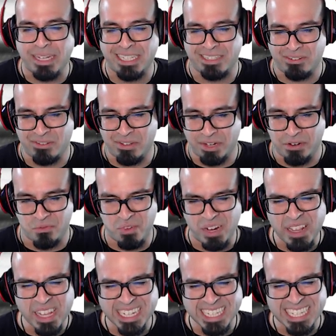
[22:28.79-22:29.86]
pistol and a
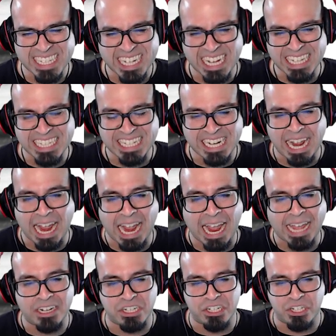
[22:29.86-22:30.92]
really disgusting
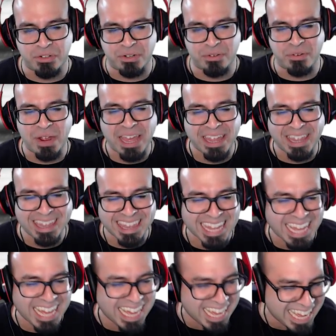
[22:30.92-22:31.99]
hand to shoot it
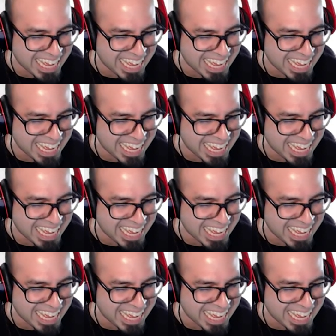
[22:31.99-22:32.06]
with.